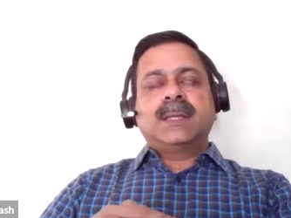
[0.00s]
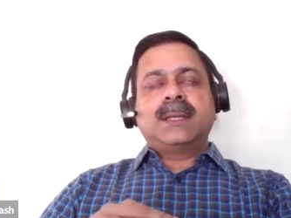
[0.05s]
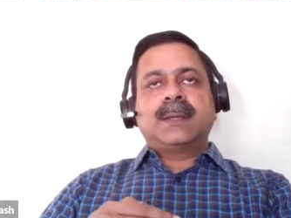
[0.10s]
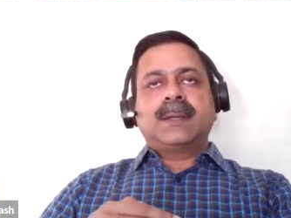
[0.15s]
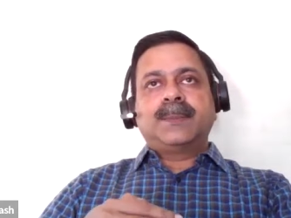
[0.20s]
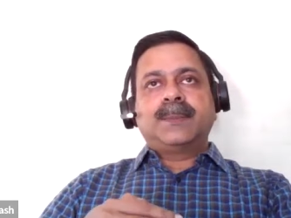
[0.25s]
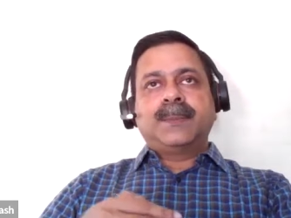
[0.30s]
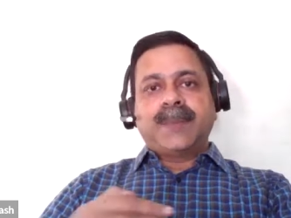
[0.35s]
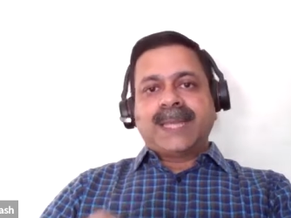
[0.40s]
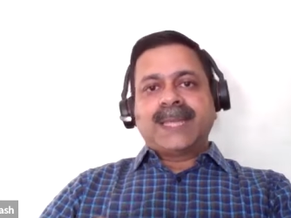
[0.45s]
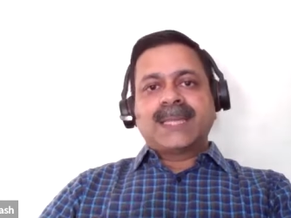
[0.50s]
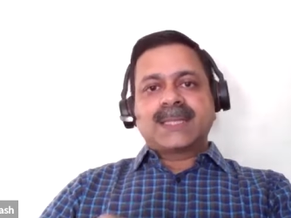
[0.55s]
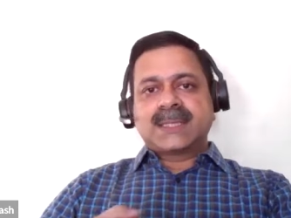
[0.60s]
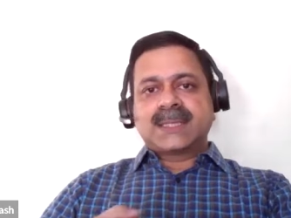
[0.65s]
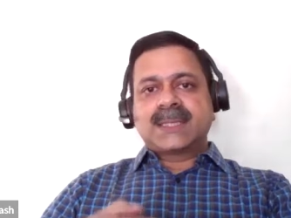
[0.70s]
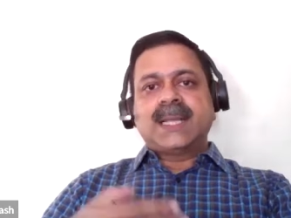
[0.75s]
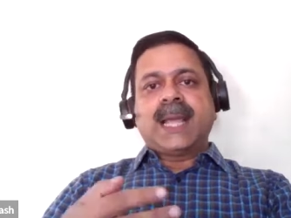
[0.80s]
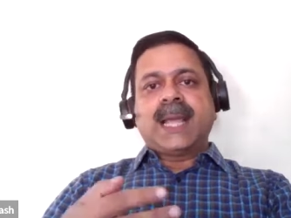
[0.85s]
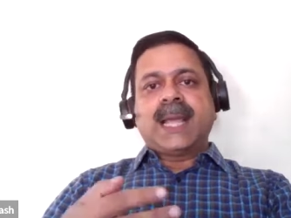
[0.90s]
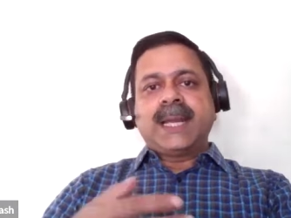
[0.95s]
uh,
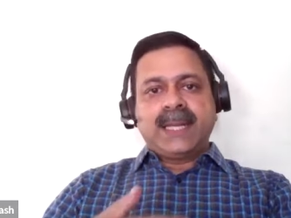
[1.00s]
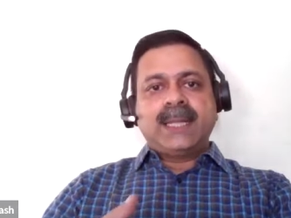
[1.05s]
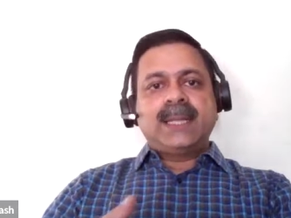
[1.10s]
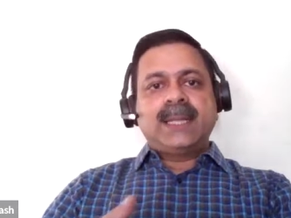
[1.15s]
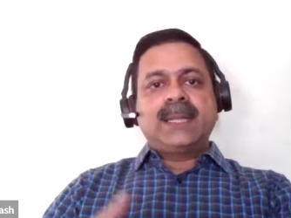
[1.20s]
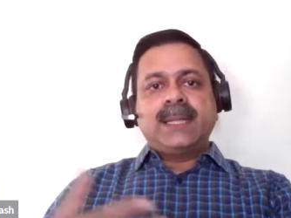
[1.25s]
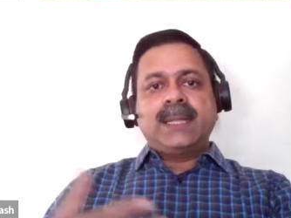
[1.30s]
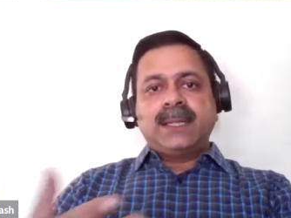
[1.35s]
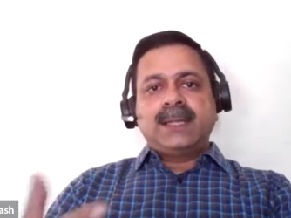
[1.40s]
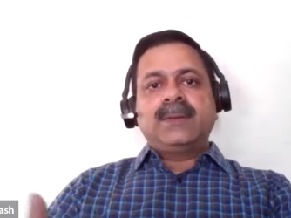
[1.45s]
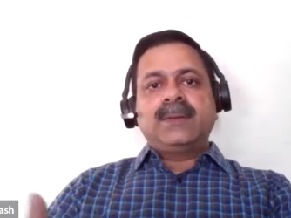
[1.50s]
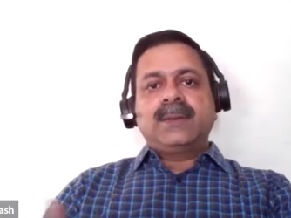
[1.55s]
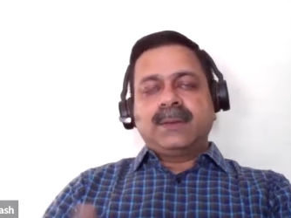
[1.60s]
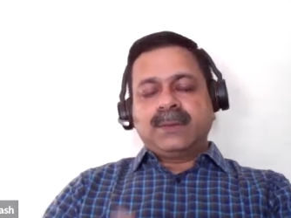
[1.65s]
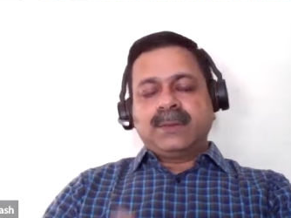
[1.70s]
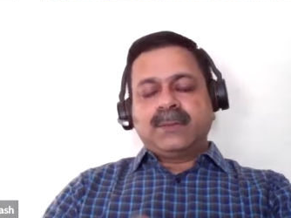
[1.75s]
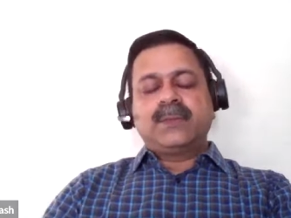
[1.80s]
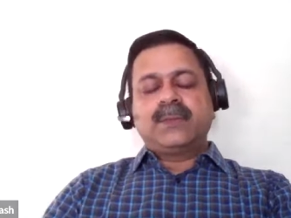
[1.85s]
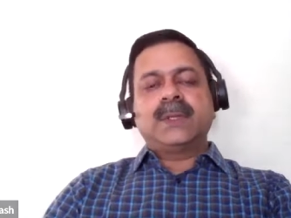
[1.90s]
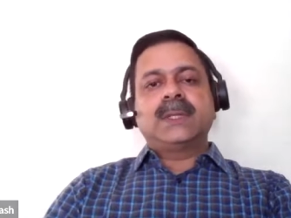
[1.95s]
pace, the IT
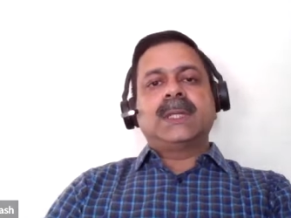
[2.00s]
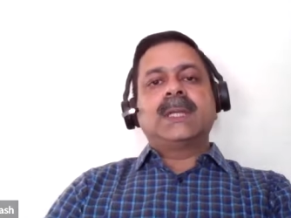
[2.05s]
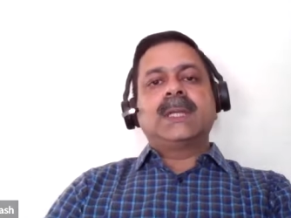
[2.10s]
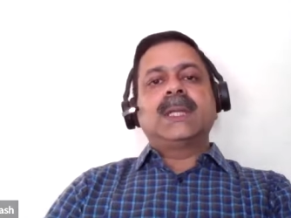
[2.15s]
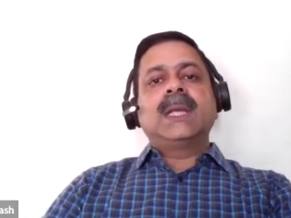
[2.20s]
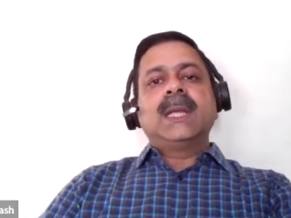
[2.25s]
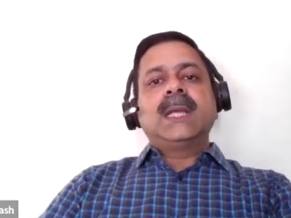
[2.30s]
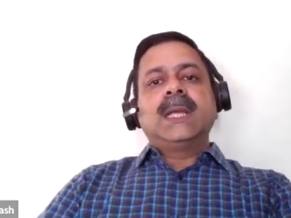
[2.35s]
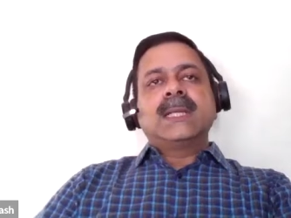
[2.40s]
world,